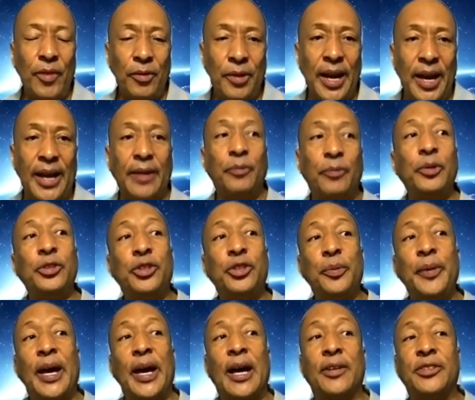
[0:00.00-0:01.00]
Right, which
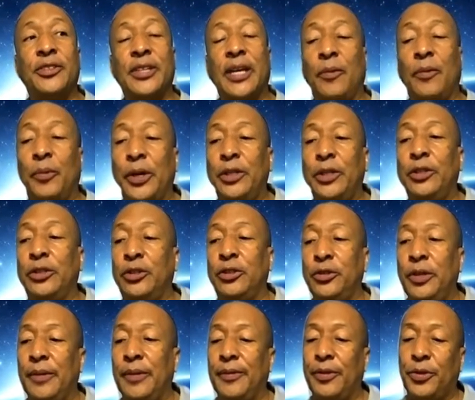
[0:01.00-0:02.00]
should be outside. What,
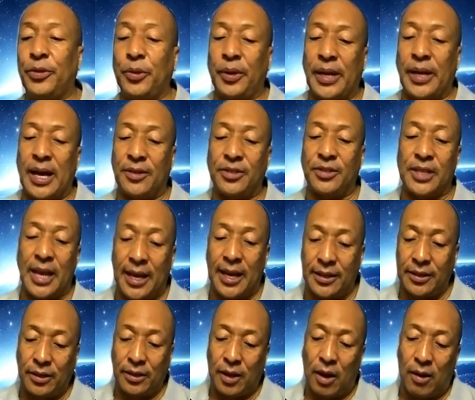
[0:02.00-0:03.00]
do you have authority
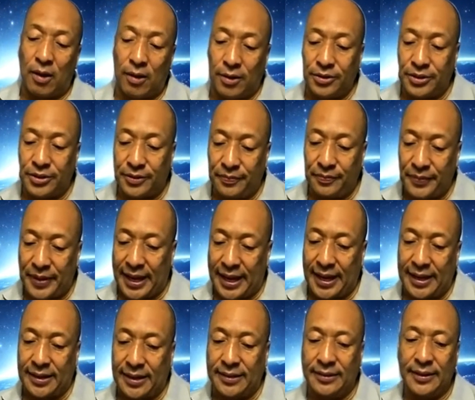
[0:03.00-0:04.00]
outside the laws of
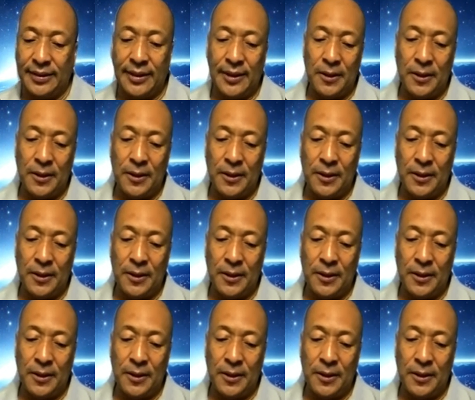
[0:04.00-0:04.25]
man?